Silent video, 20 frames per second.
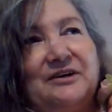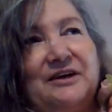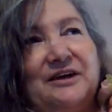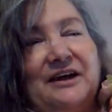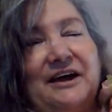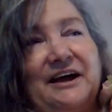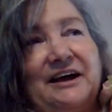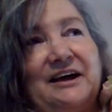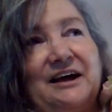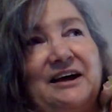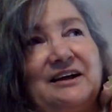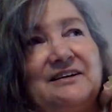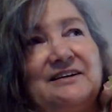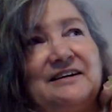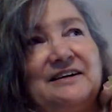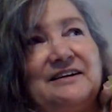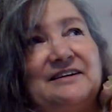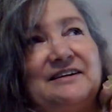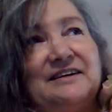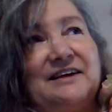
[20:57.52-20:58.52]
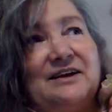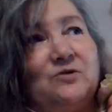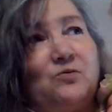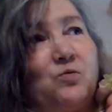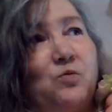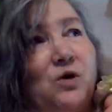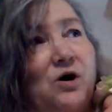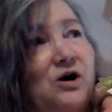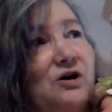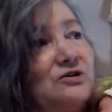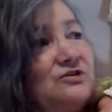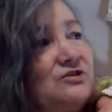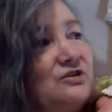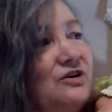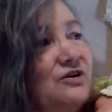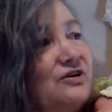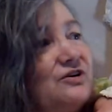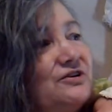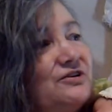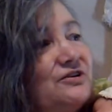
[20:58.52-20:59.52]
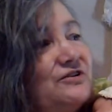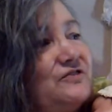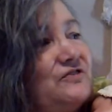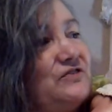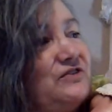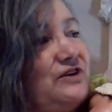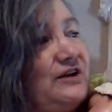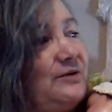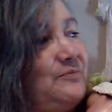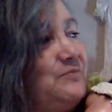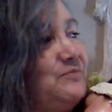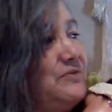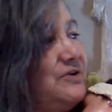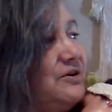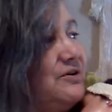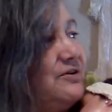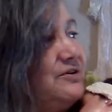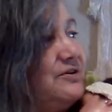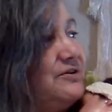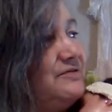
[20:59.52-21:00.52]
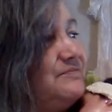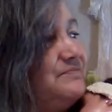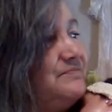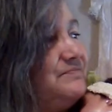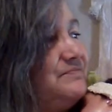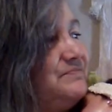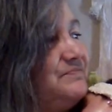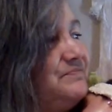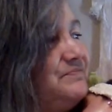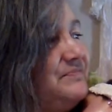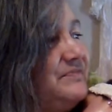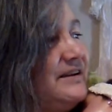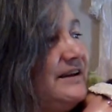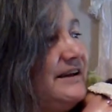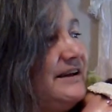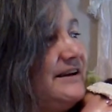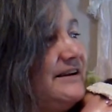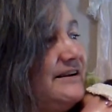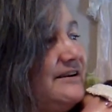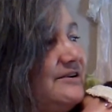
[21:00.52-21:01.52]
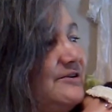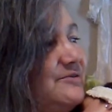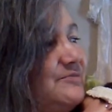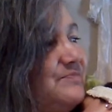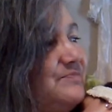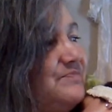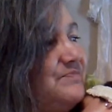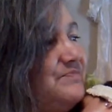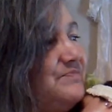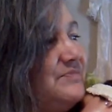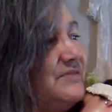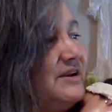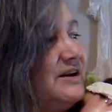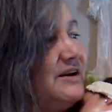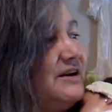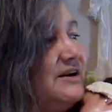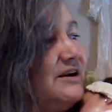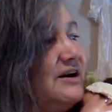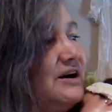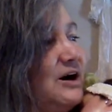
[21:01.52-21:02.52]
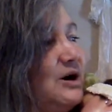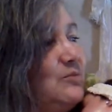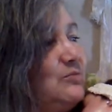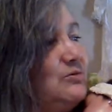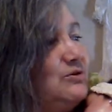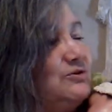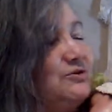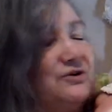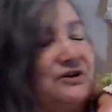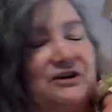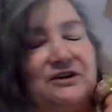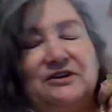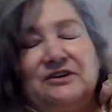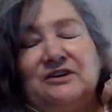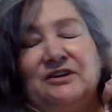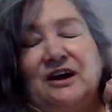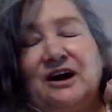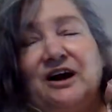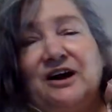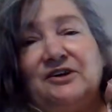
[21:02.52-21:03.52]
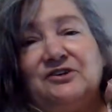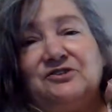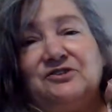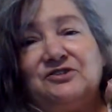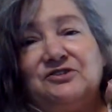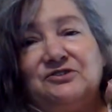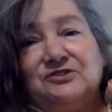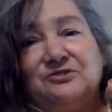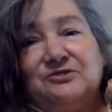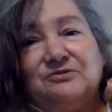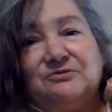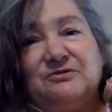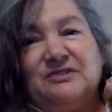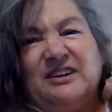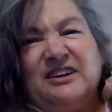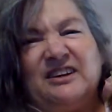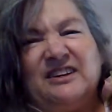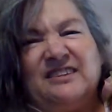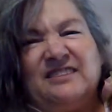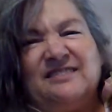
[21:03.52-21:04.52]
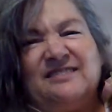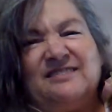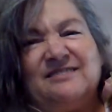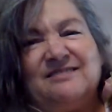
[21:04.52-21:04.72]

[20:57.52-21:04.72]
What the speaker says: And I tend to get walked on and stepped on. And I'm learning not to.